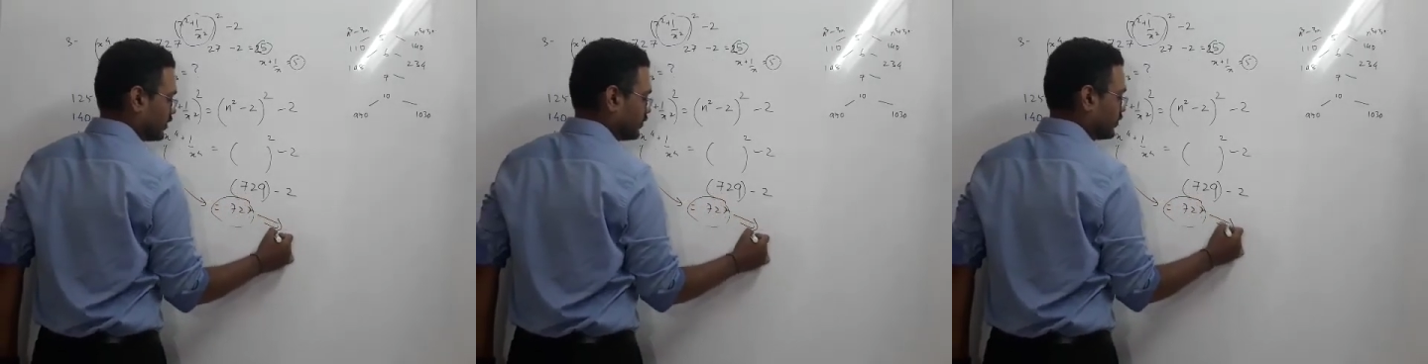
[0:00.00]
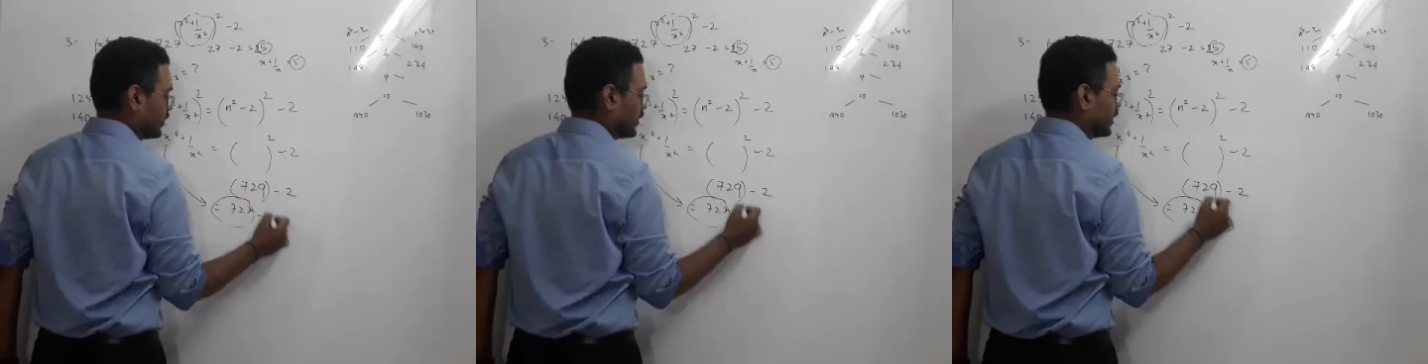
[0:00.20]

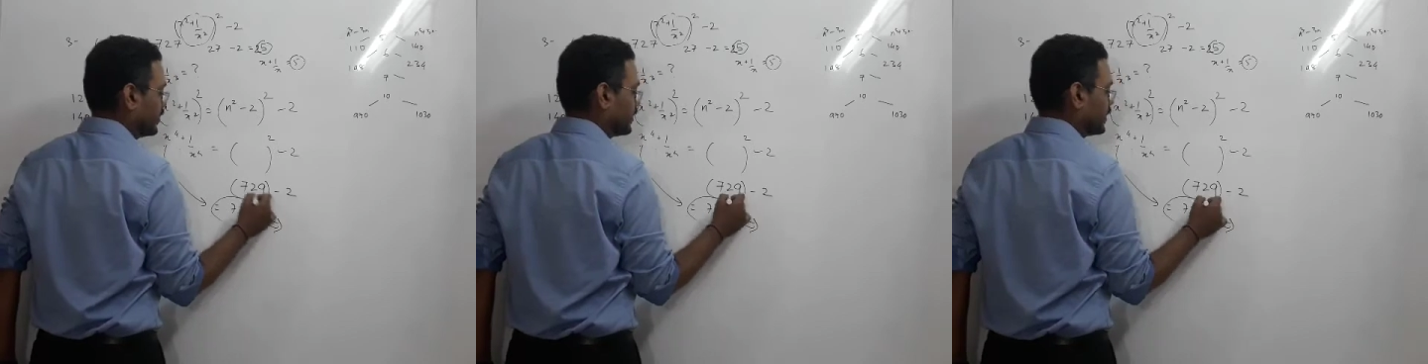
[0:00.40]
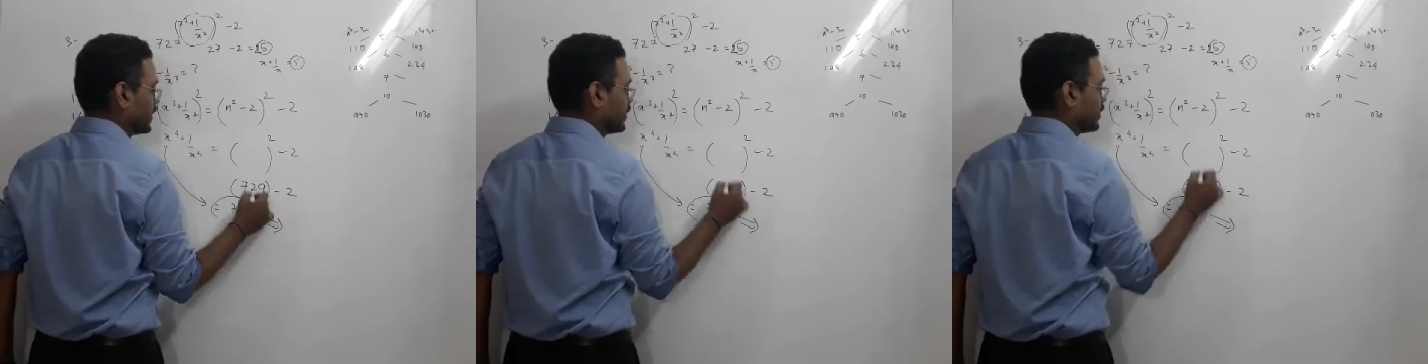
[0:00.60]
find
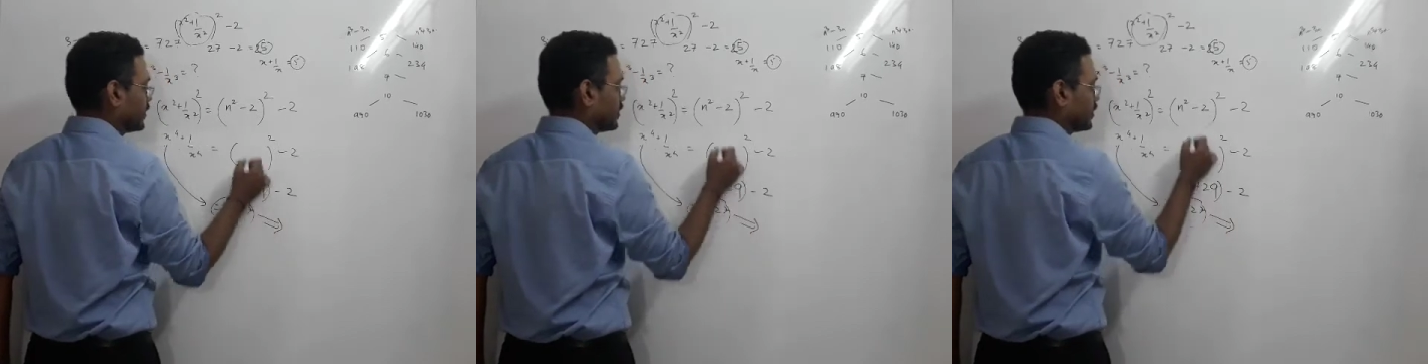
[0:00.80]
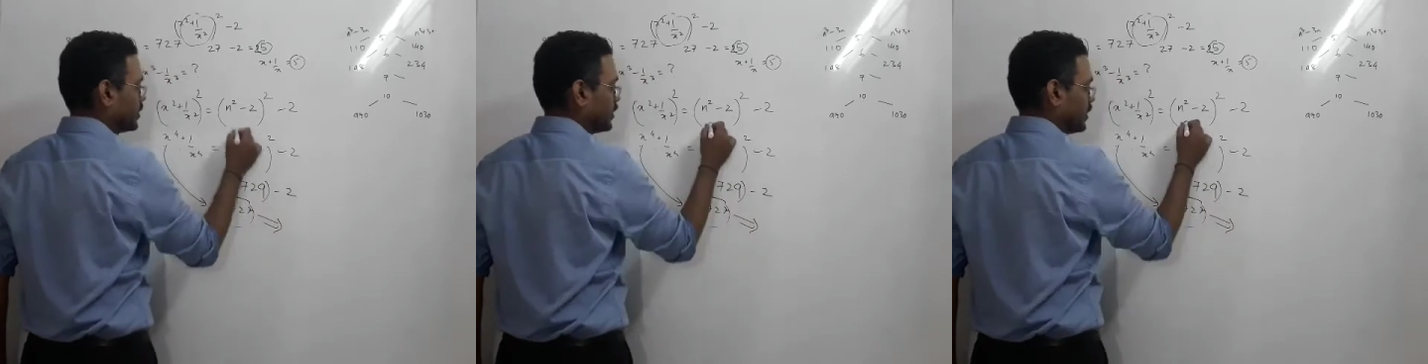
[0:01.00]
that
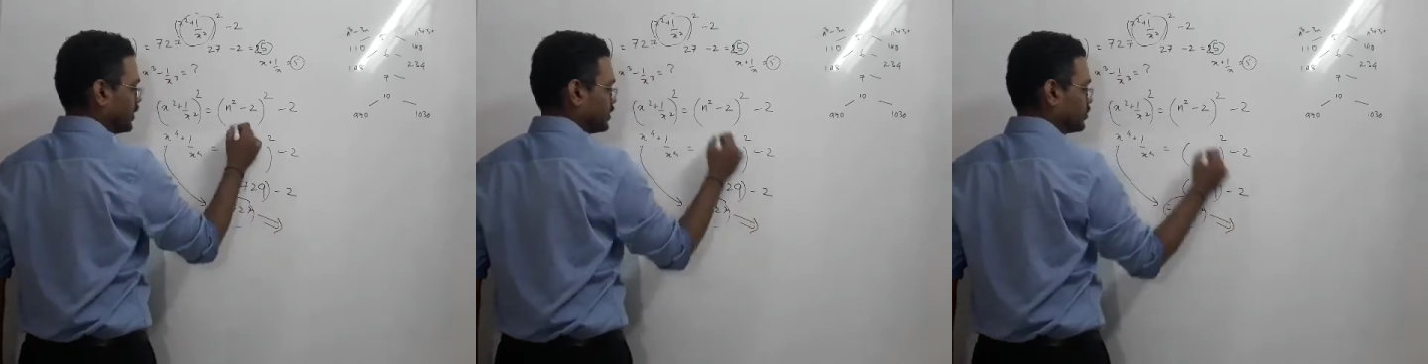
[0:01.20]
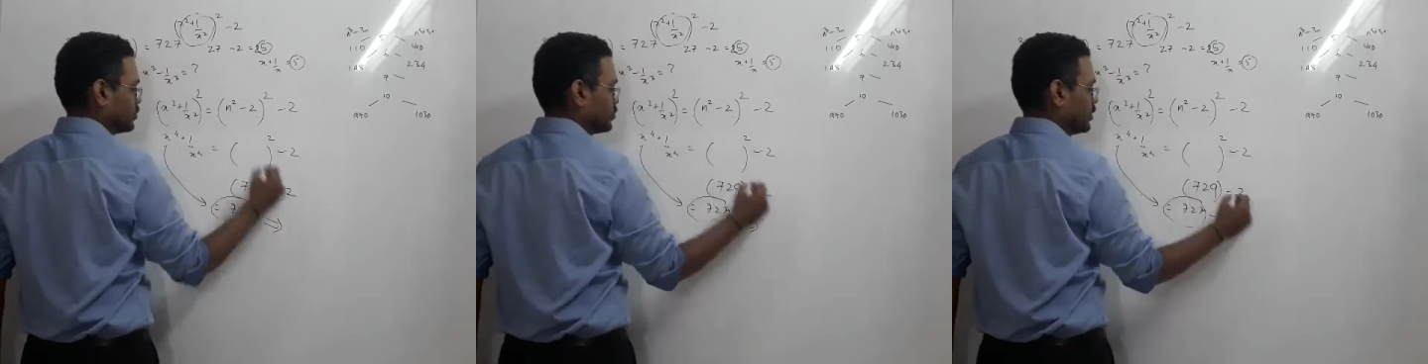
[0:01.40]

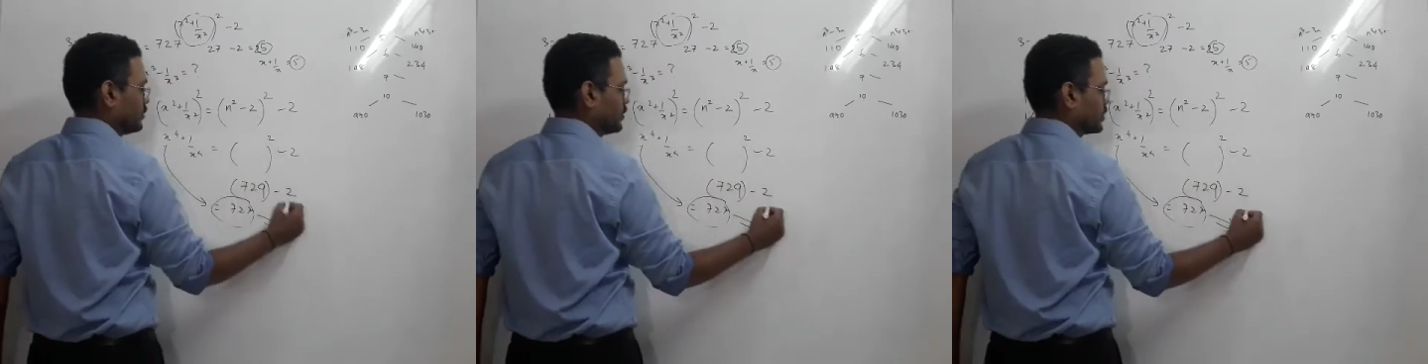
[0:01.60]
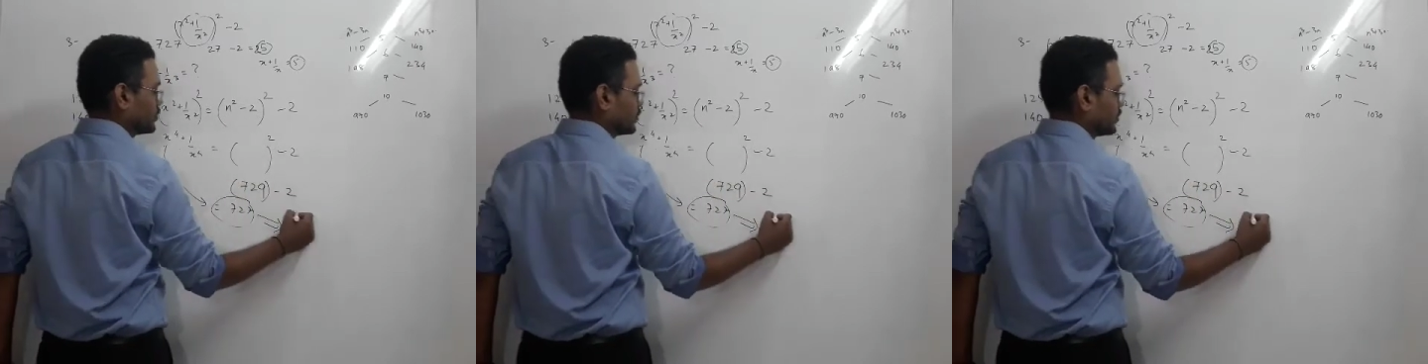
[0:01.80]
x square
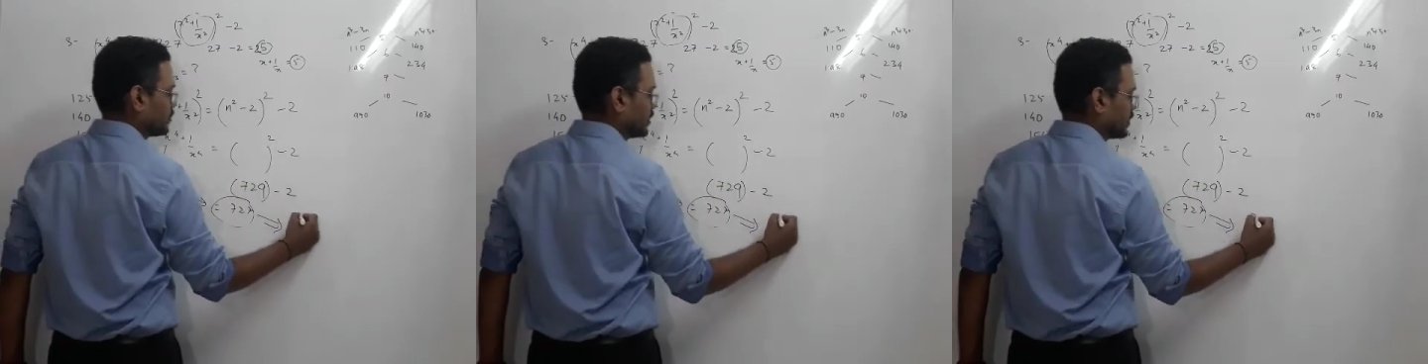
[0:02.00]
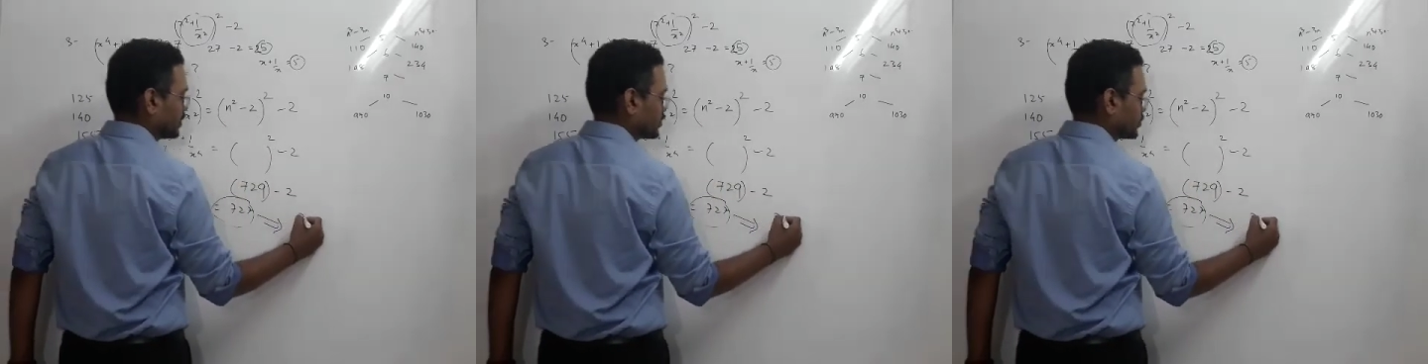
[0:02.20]
plus 1
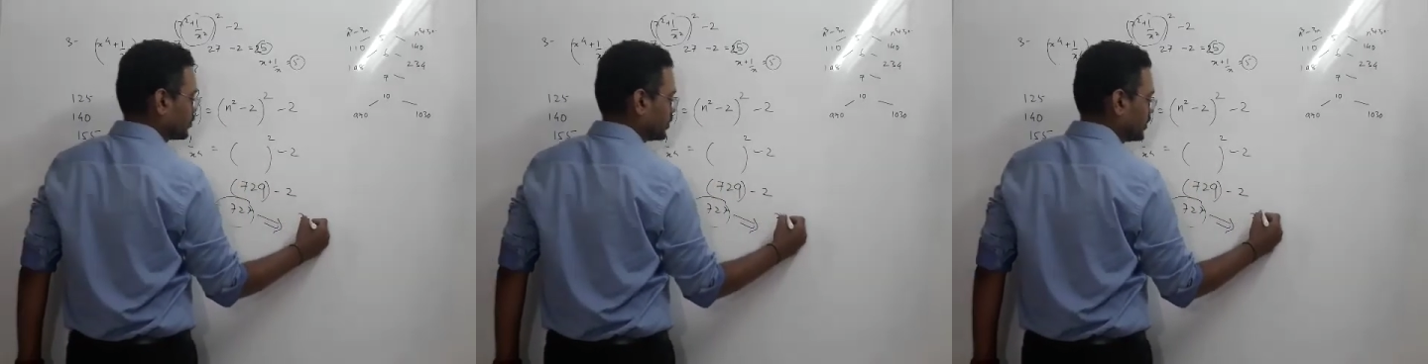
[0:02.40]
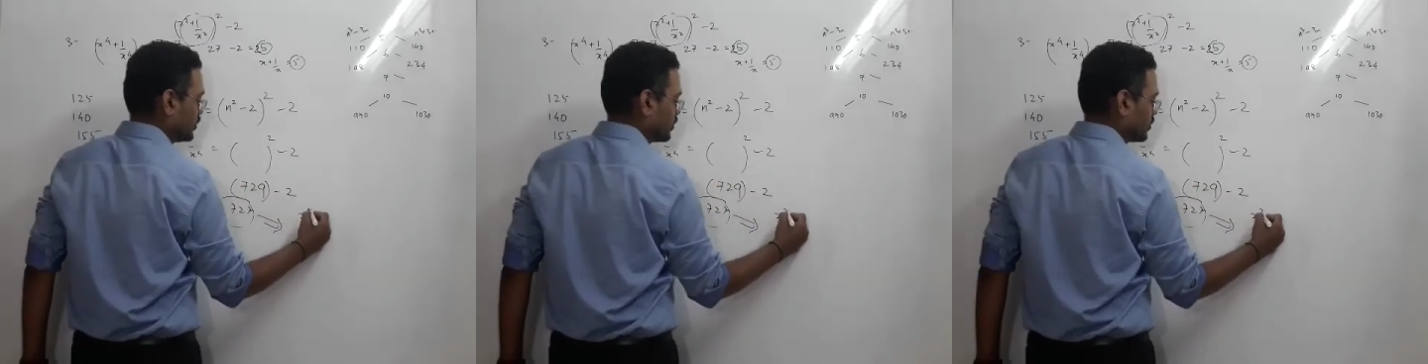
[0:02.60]
by x
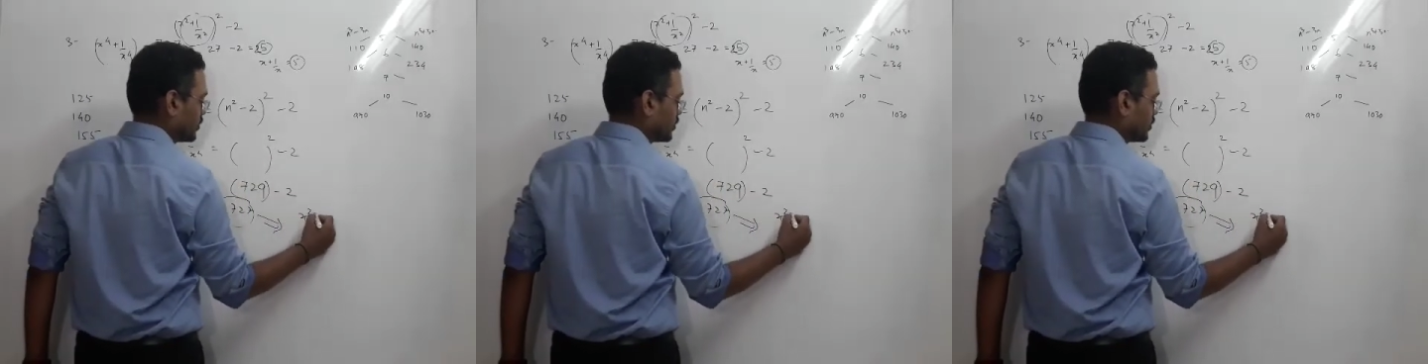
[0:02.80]
square